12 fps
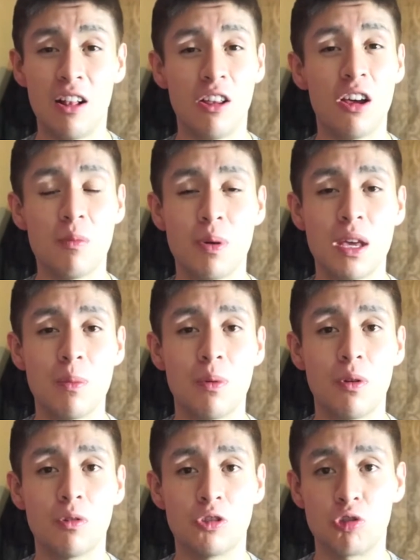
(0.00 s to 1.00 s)
a lot of
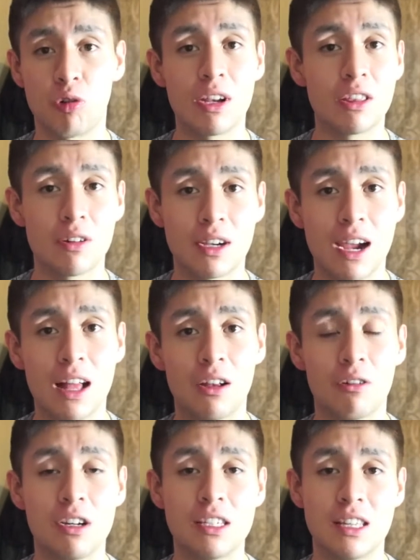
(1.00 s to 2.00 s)
people drink their
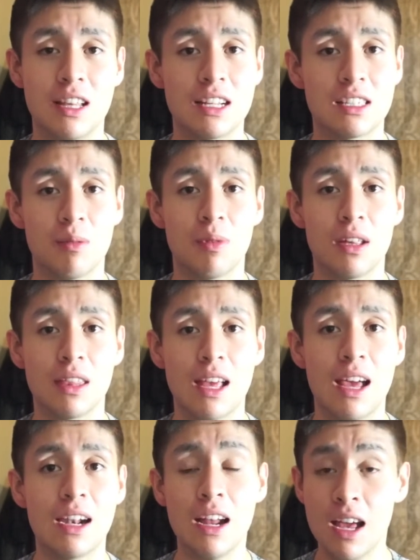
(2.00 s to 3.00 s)
calories, and that's something
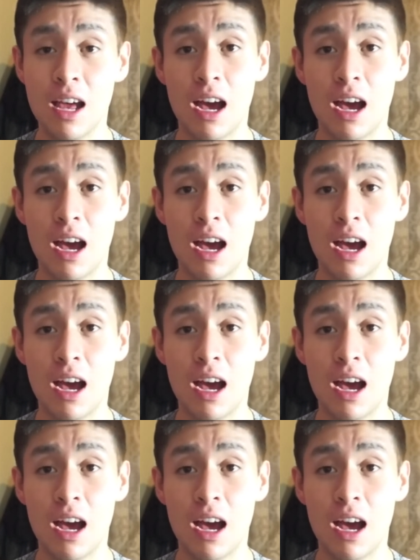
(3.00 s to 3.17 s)
that